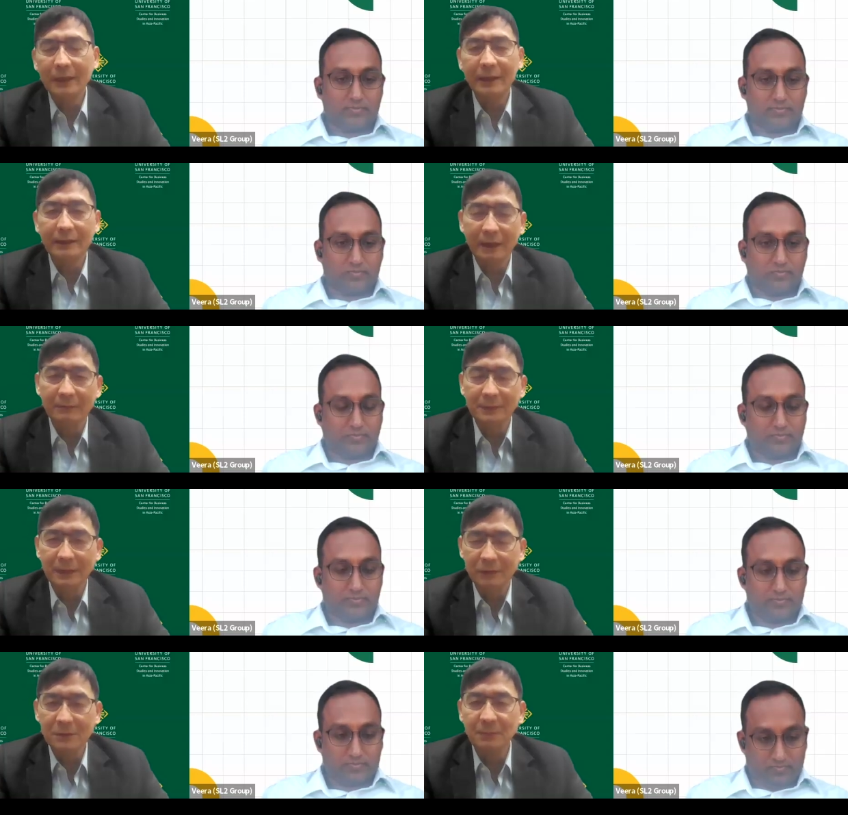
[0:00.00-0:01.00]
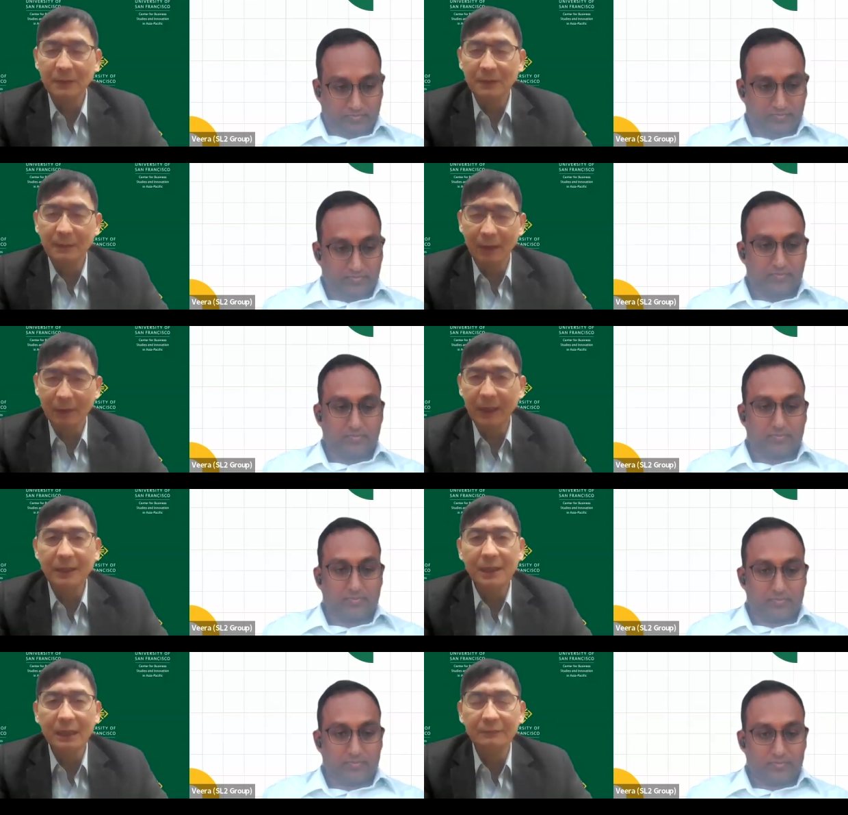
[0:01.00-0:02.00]
Speaker 1: making them, you know, spin them out?
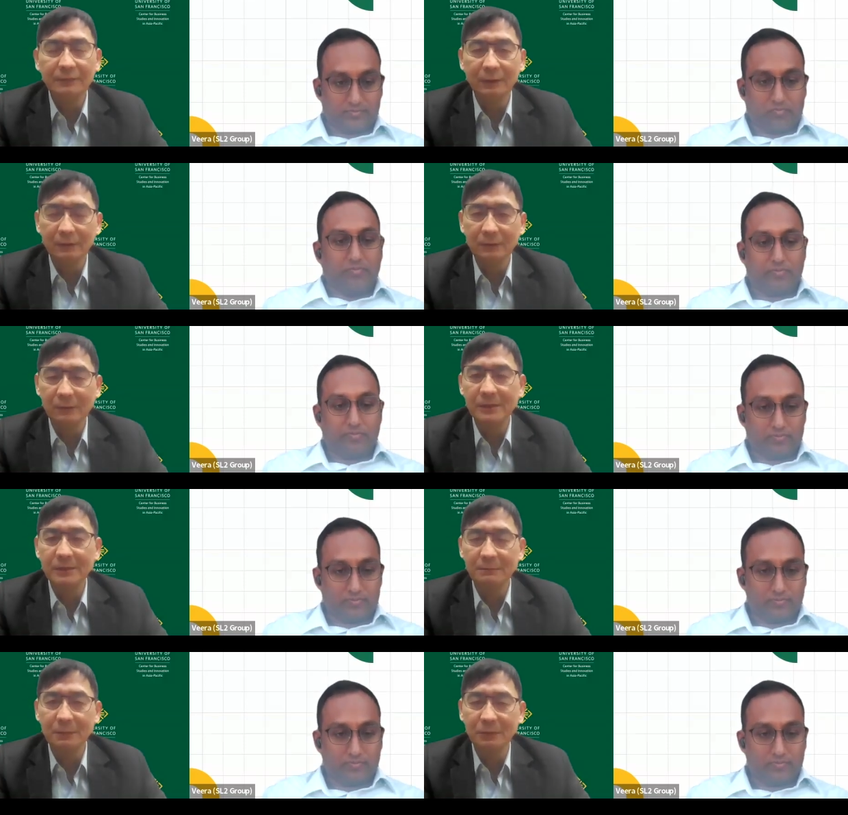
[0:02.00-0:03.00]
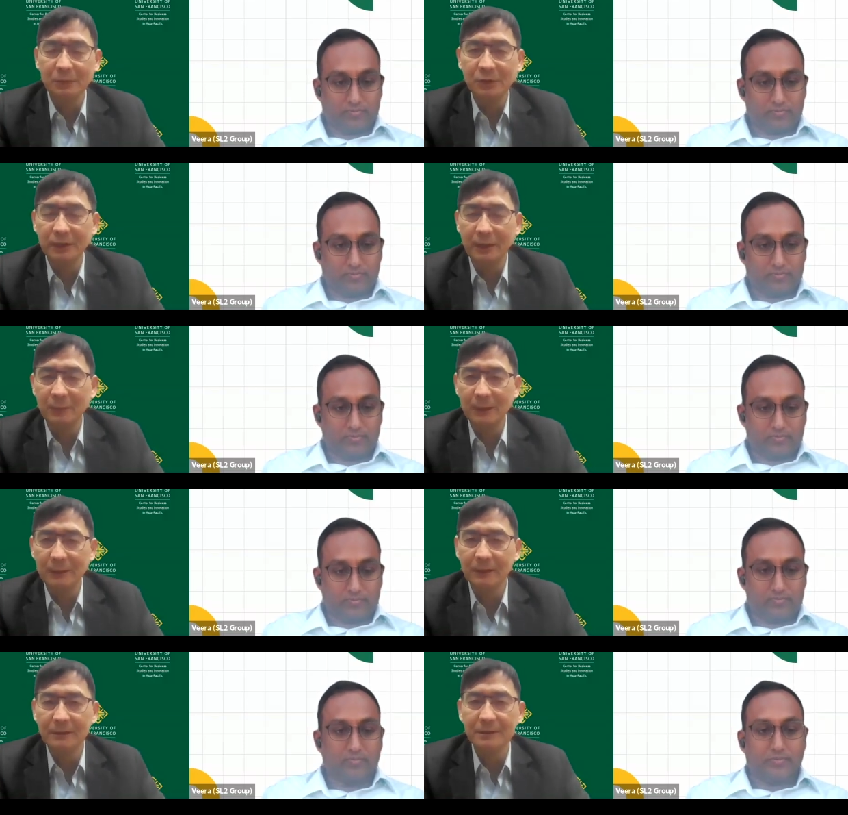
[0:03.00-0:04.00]
Any kind of a wisdom to share
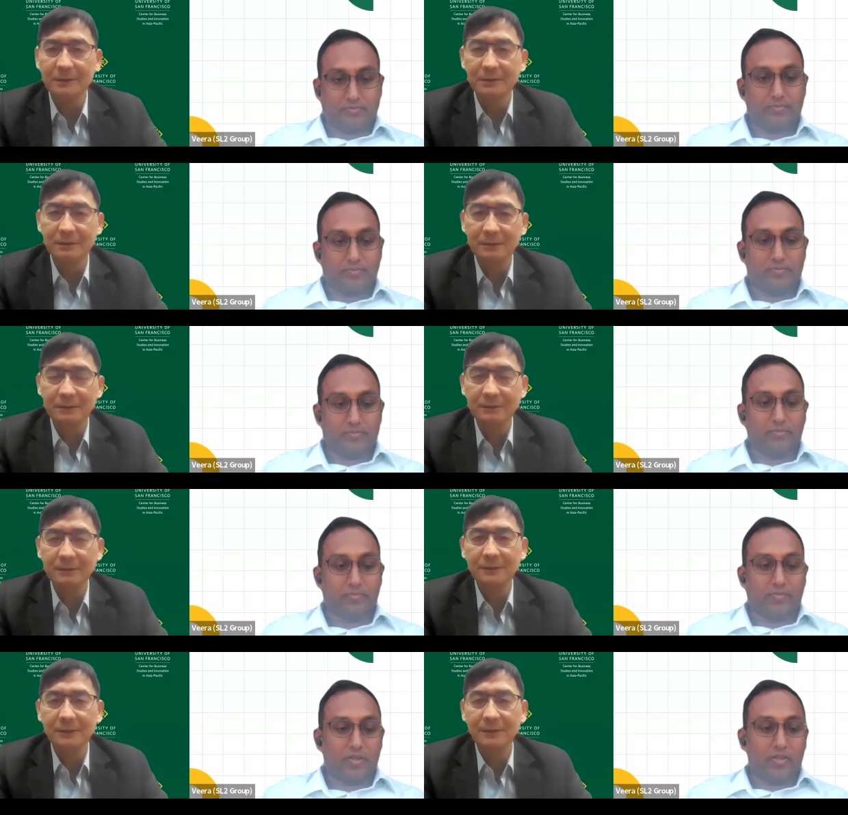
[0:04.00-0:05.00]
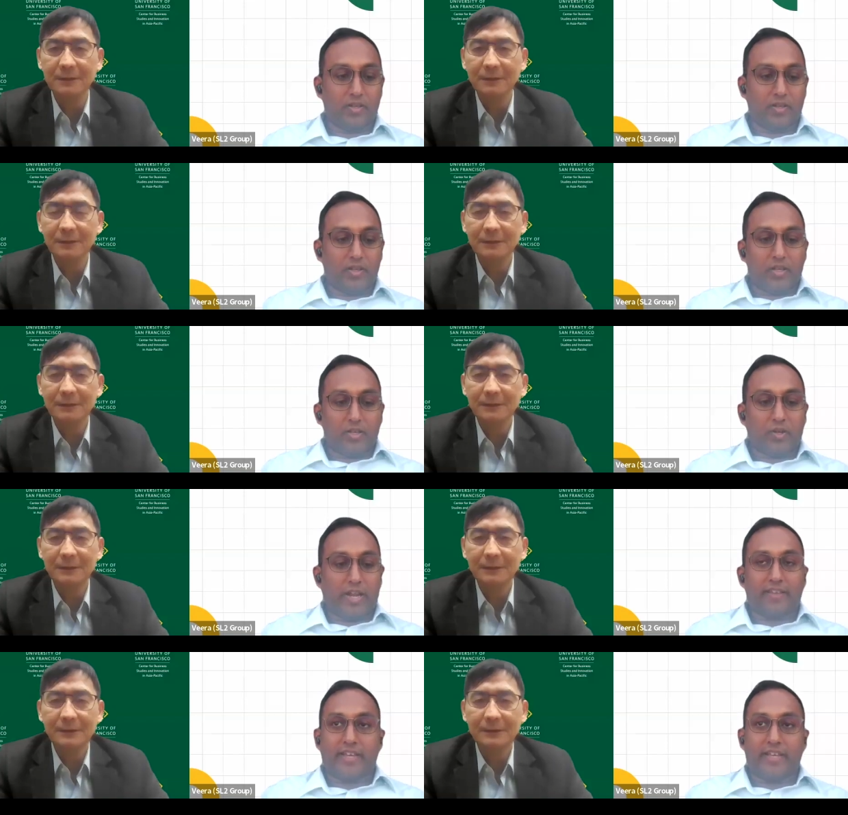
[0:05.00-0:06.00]
with us?
Speaker 2: So,
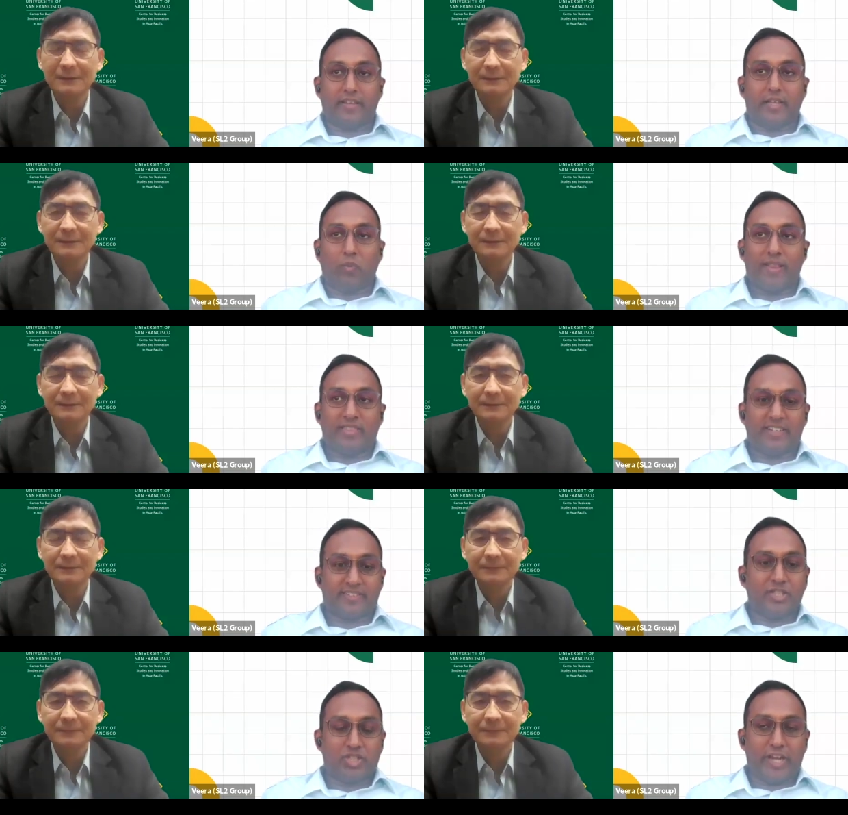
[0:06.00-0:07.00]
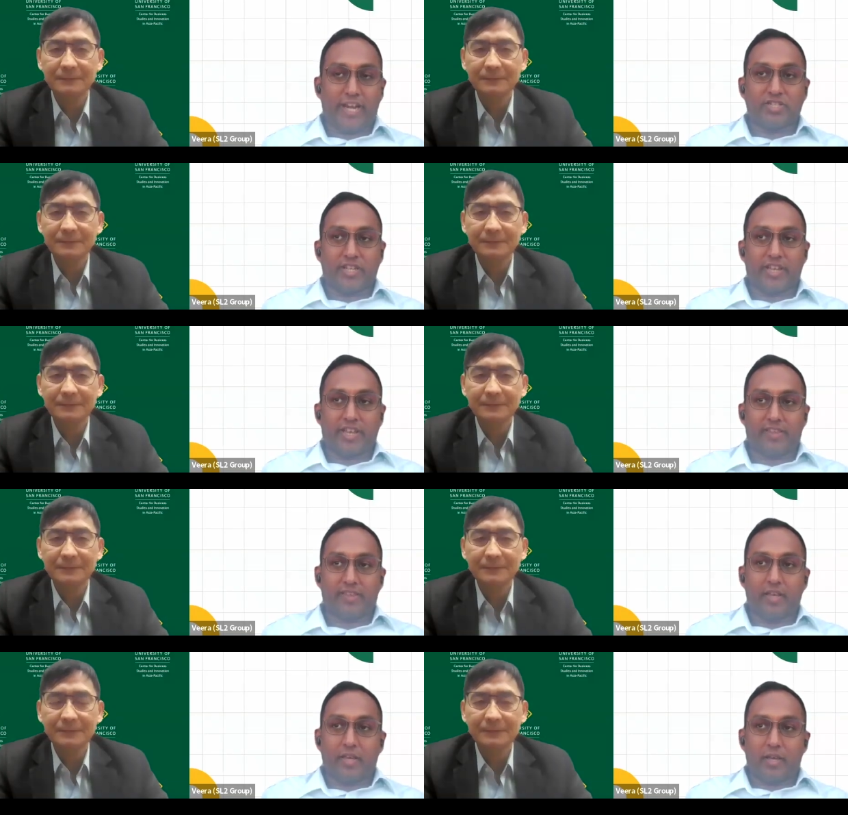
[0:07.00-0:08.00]
like I said, the one thing that doesn't change
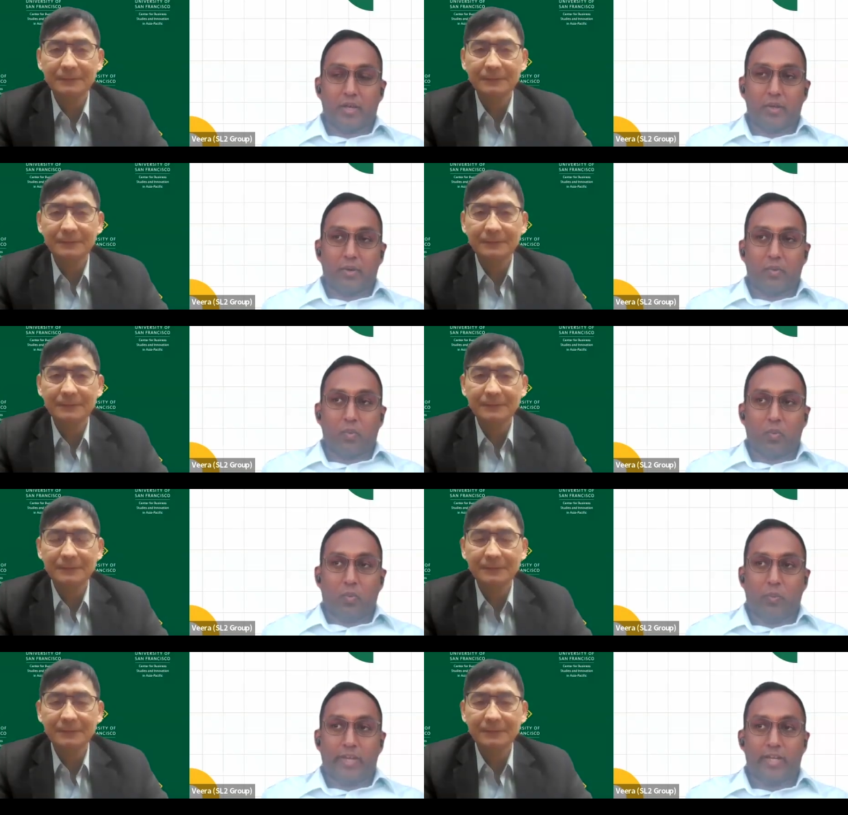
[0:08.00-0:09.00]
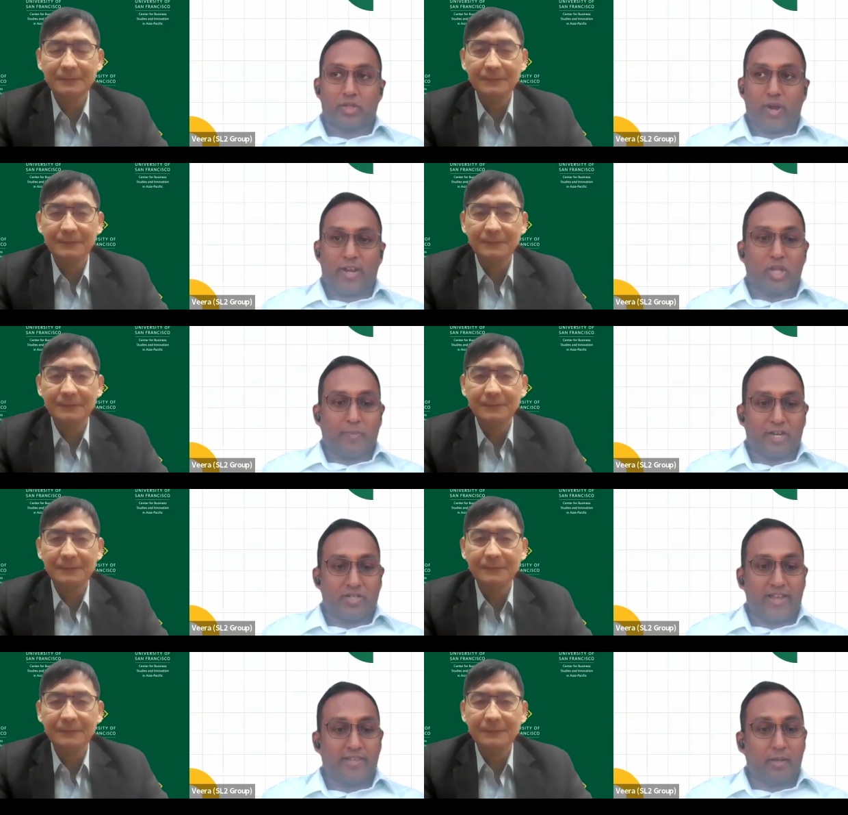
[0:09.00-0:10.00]
is we try to
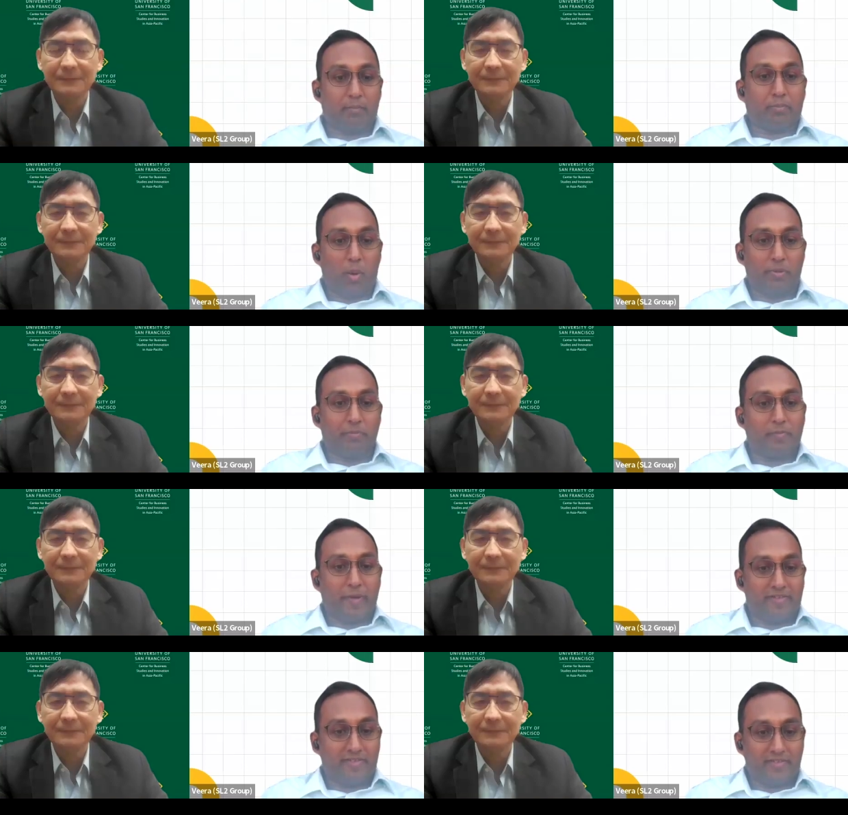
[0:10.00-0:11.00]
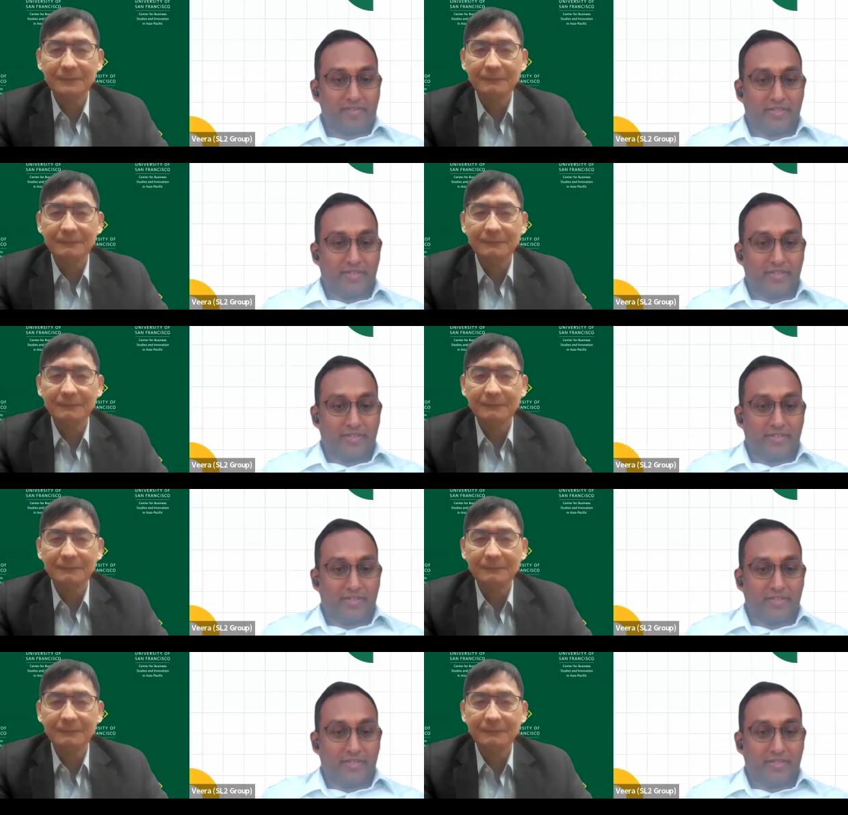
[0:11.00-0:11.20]
specialize in the problem space.